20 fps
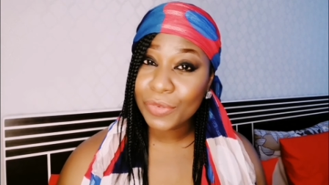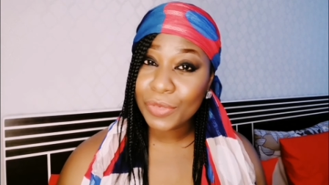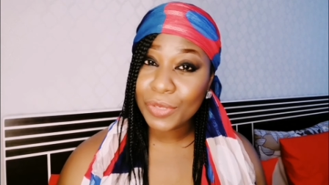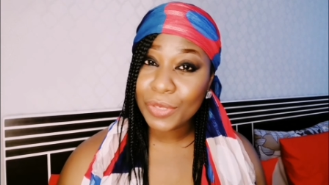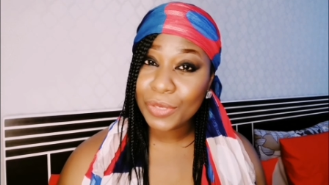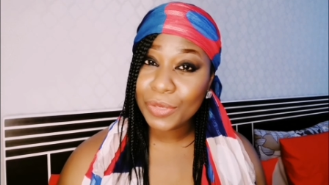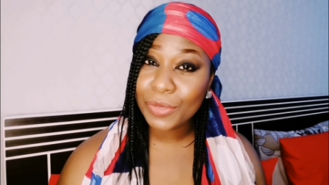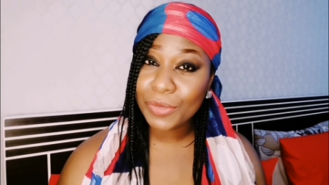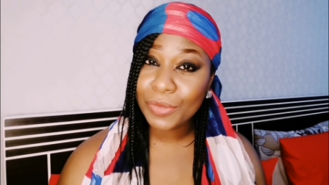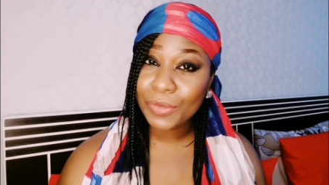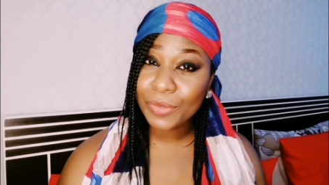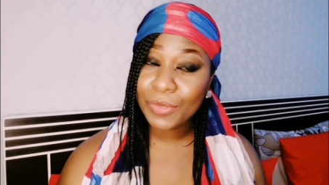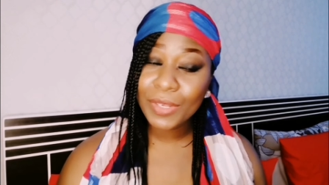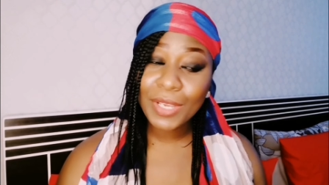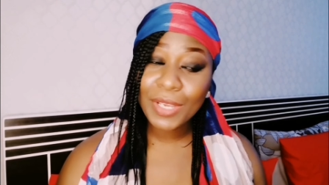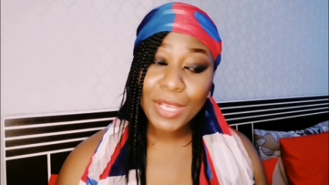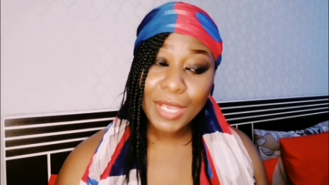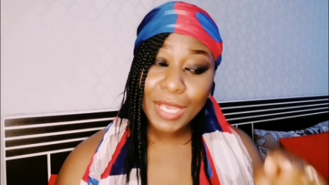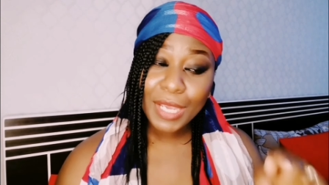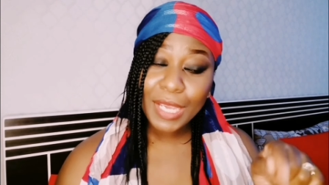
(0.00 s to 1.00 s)
for you,
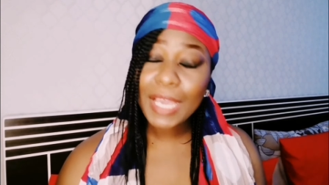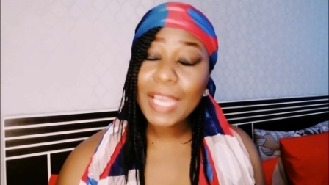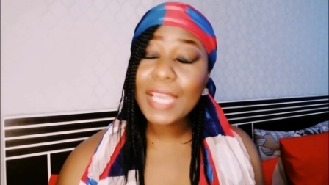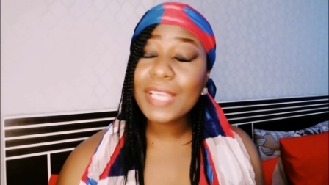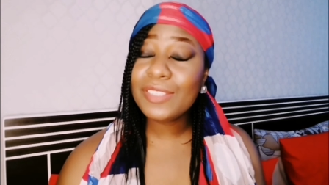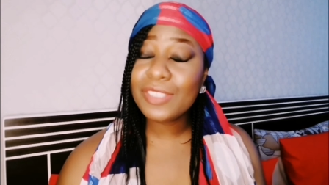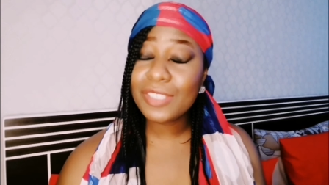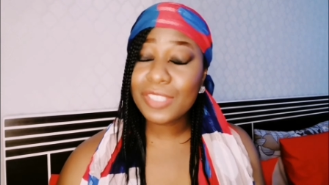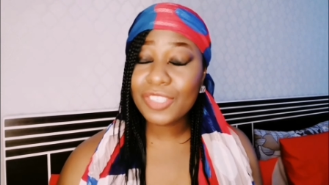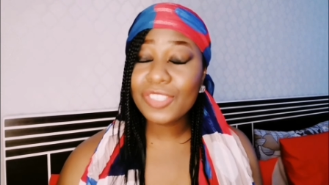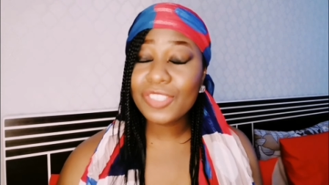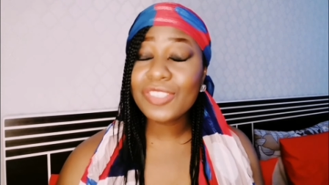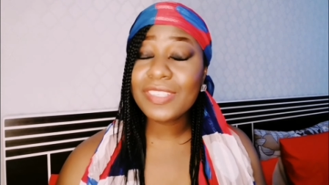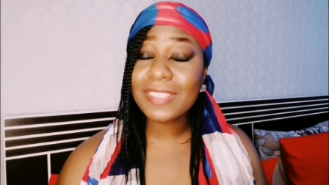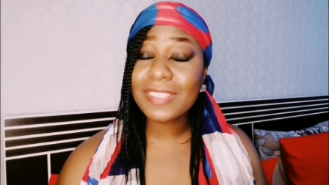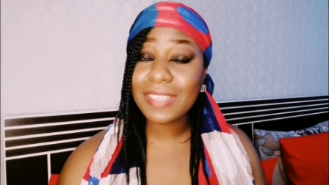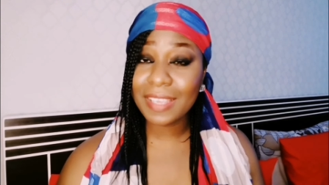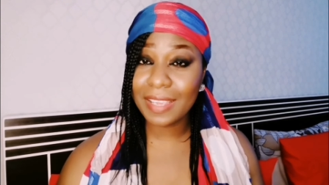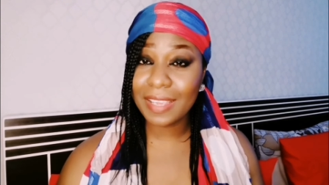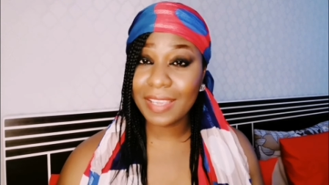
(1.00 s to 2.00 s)
it's
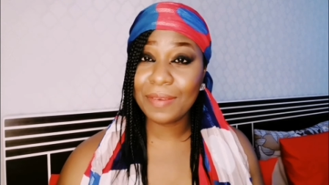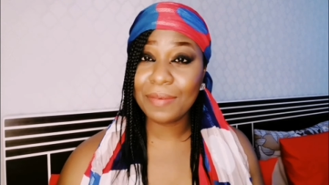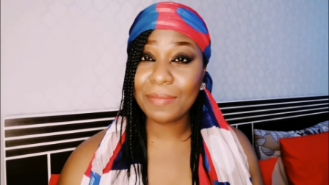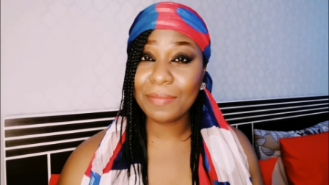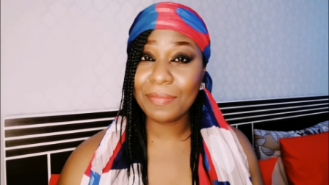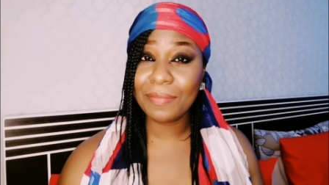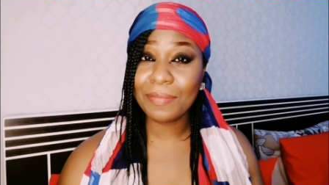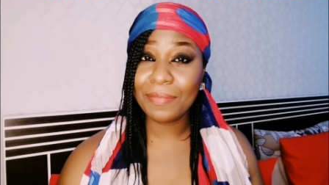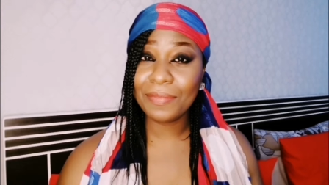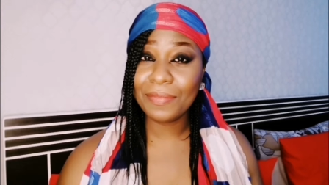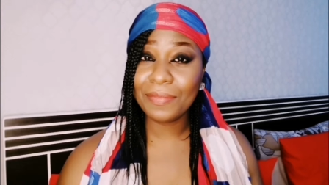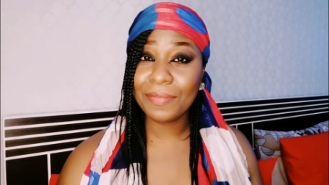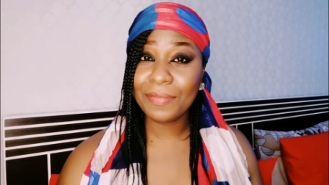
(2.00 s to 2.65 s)
just him.